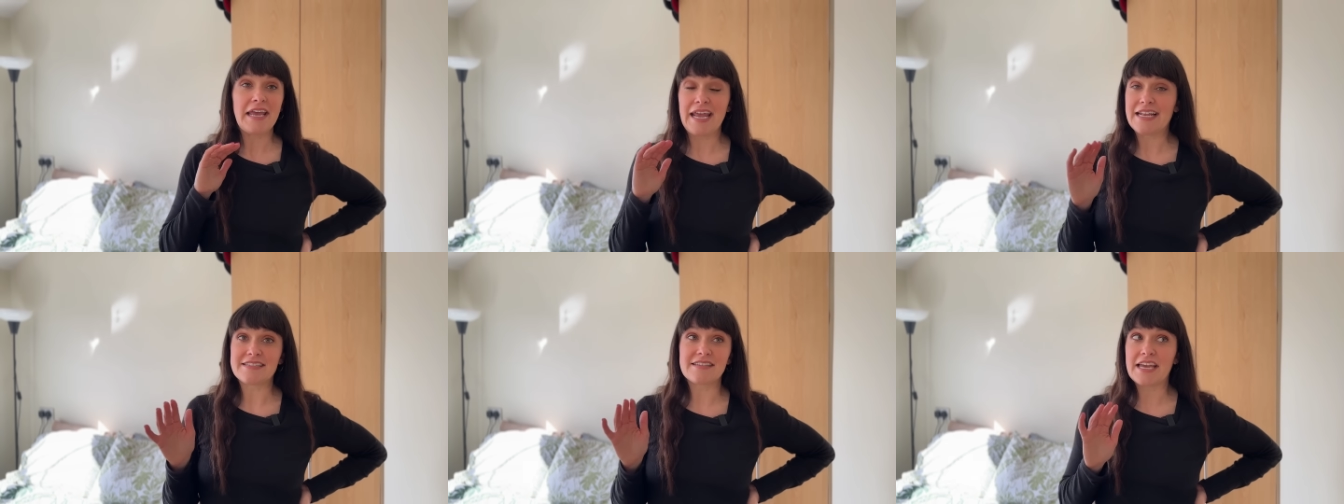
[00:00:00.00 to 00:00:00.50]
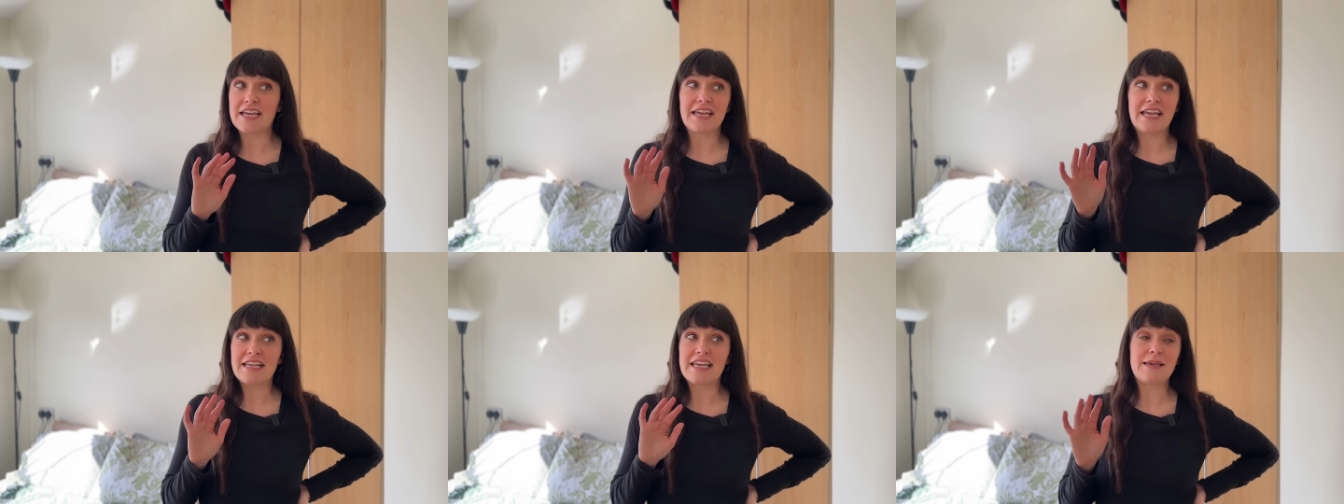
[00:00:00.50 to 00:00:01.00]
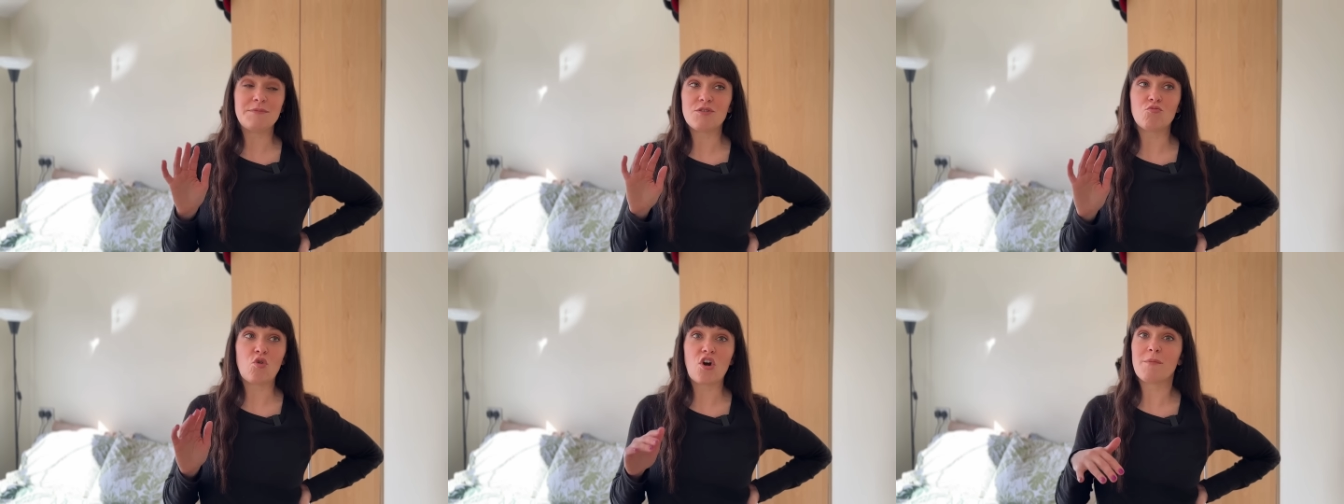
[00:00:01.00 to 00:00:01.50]
it's like it keeps
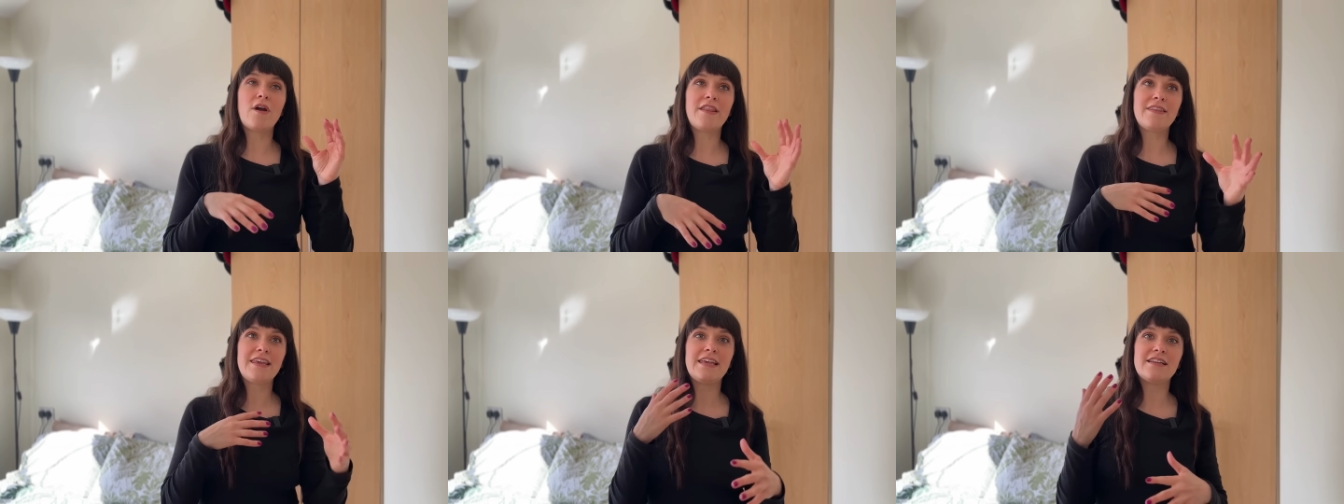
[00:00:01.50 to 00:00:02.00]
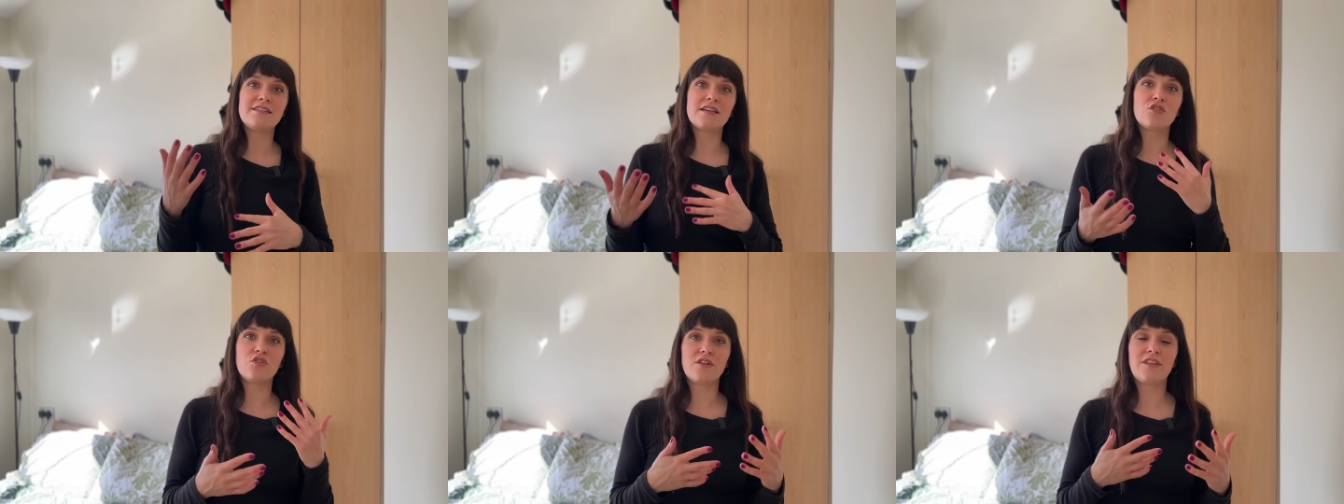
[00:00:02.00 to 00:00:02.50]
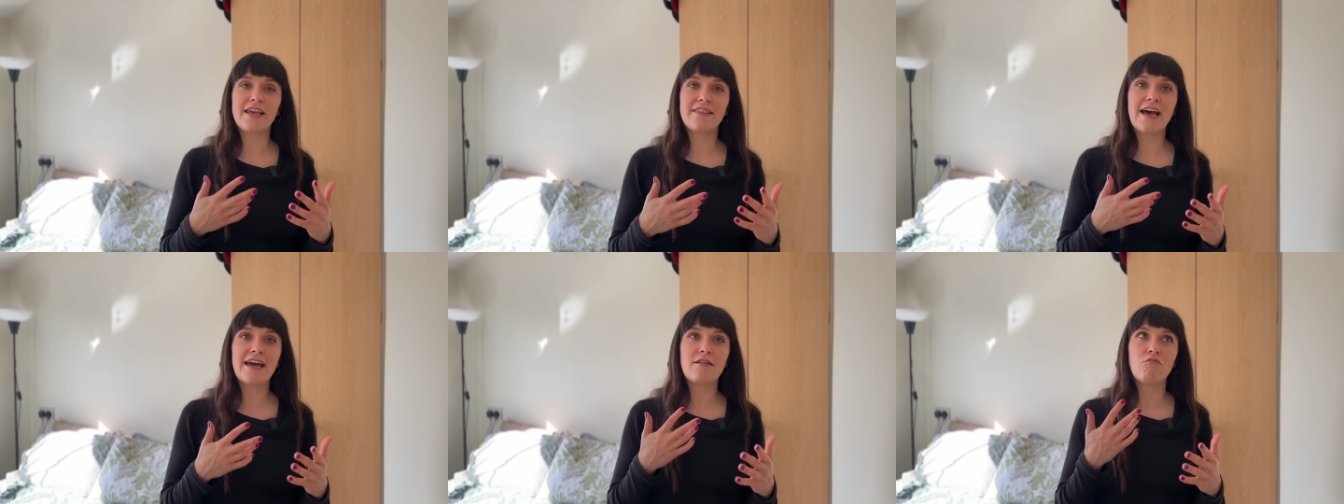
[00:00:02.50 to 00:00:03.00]
it warm. When the heat is included like
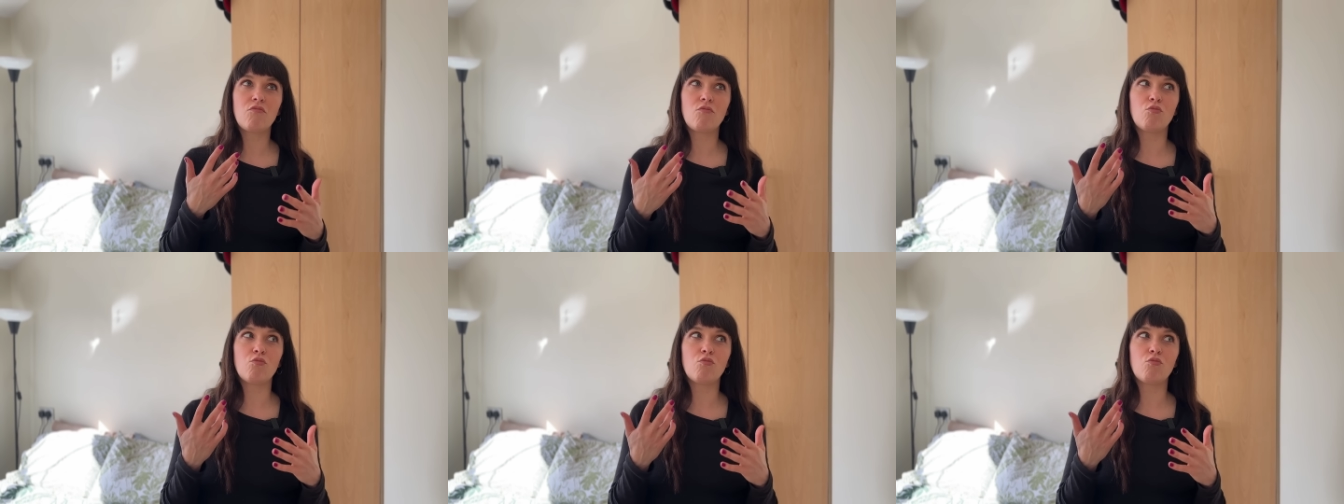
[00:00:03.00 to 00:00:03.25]
that,